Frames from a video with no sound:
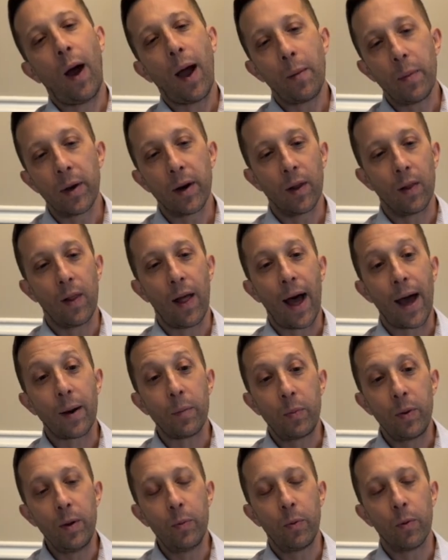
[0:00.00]
I bet a lot
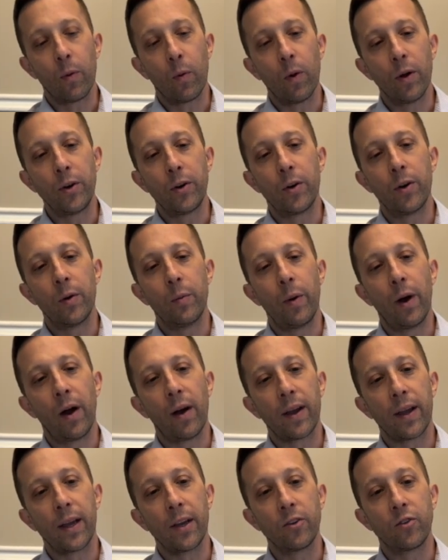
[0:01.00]
of people wonder
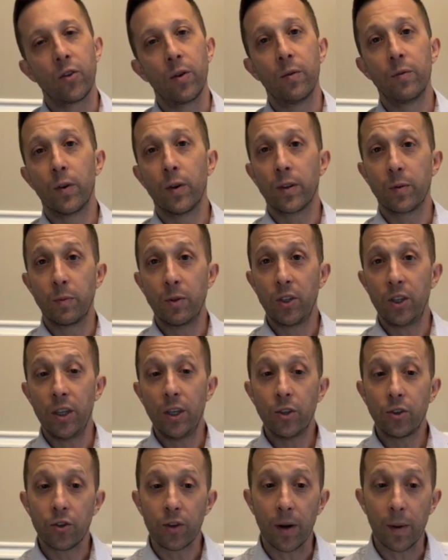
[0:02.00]
about hand trim versus
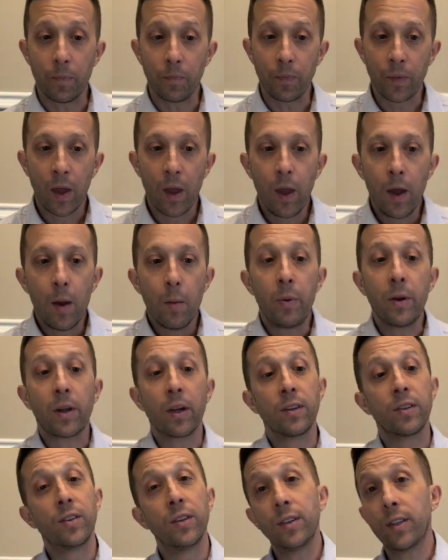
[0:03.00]
machine trim
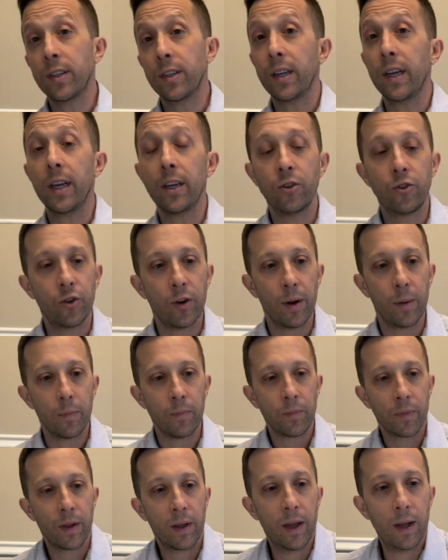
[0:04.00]
because this is hand trim.
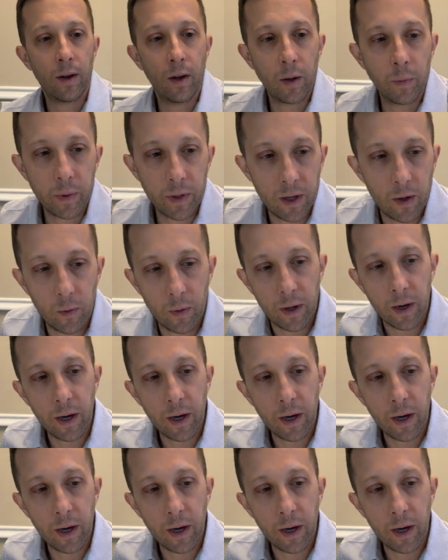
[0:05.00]
Hang on, let me get one.